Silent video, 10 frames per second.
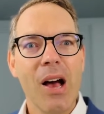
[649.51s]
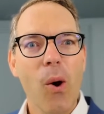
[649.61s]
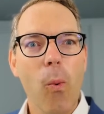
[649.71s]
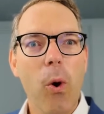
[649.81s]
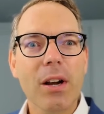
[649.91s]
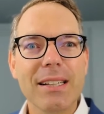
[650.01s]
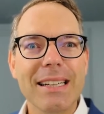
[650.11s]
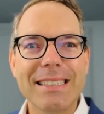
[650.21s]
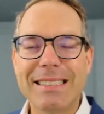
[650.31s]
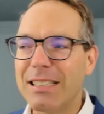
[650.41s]
what
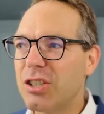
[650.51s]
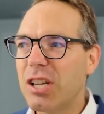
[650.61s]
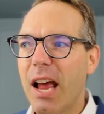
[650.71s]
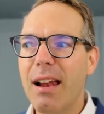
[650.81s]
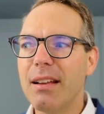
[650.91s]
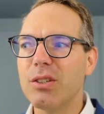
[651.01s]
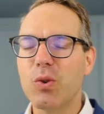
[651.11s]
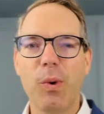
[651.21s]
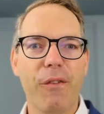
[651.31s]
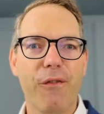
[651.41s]
is the
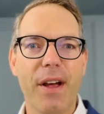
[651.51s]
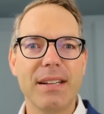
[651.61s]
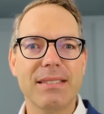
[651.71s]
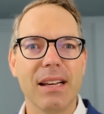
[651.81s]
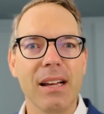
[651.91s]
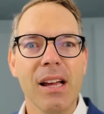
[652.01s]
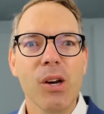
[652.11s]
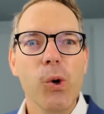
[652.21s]
challenge we're facing?